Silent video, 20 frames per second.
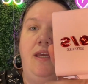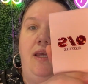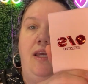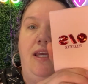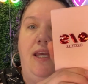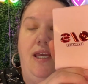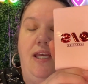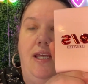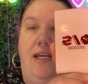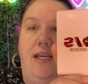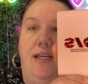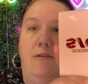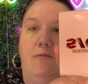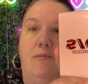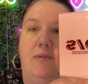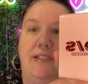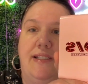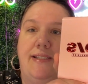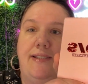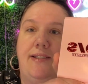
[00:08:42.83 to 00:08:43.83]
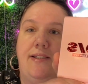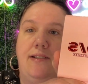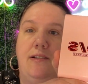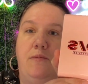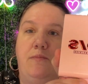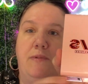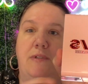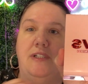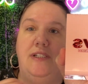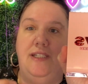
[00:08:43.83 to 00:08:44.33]
And what's
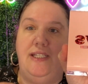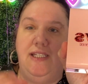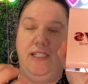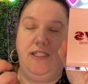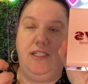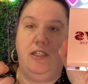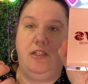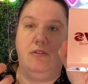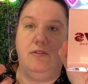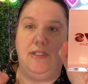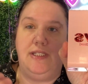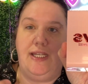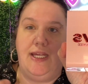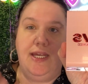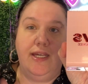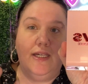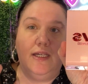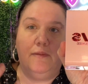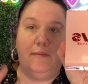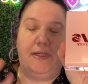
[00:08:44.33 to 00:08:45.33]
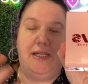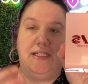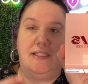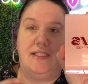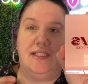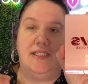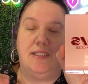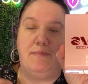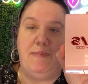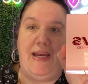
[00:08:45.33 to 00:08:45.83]
super neat, unique about
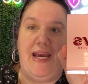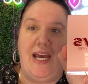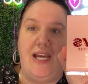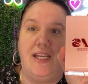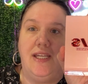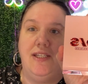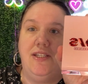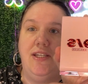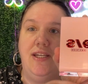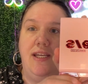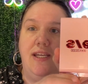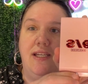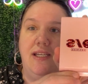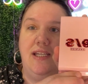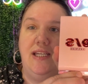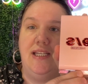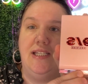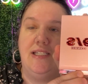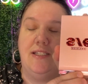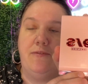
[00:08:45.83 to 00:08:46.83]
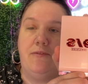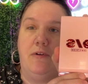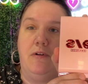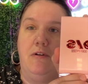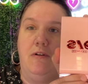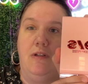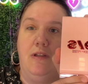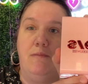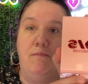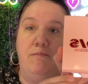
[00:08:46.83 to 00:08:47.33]
this packaging is
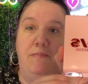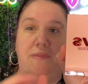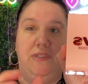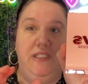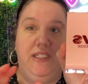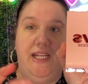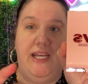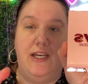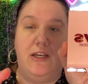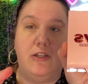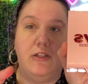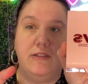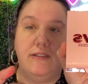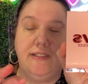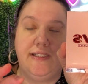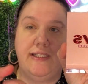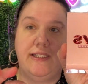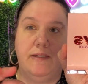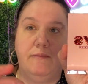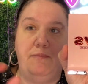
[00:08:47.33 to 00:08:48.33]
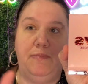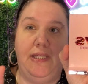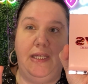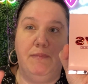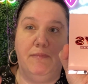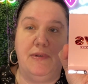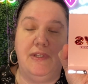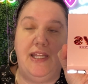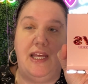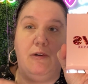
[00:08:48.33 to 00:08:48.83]
for nails,
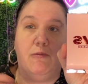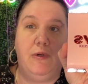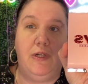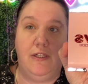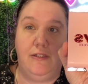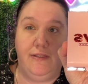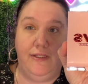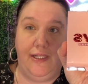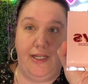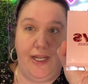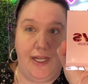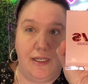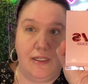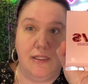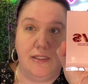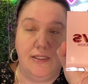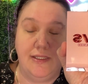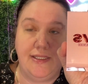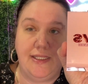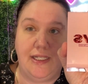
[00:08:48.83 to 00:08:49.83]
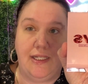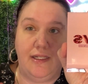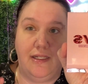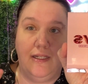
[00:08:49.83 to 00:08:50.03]
people that wear nails,